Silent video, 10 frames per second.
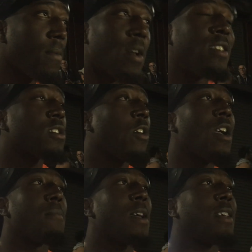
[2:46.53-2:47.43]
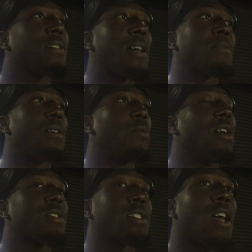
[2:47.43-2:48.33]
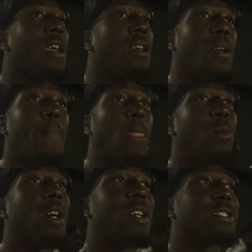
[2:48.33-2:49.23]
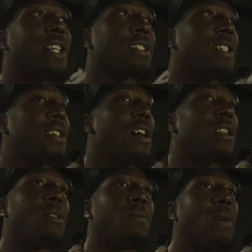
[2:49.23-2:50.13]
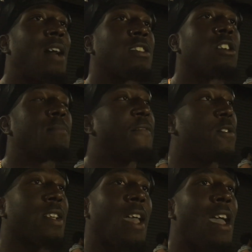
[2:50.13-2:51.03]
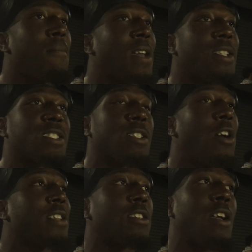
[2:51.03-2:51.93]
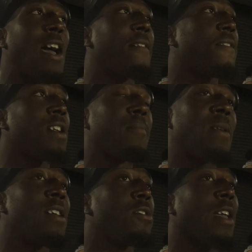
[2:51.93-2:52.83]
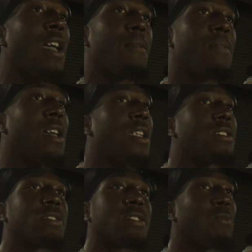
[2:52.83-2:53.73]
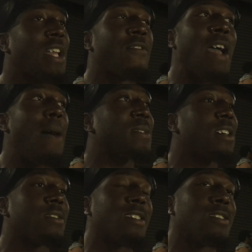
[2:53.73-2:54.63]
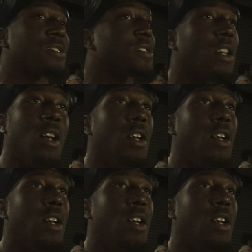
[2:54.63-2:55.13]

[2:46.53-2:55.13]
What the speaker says: He's great, man. He stepped up well tonight with JT down, and I told him before the game, man, just go out there and have fun and play your game, man, and just whatever happens out there, just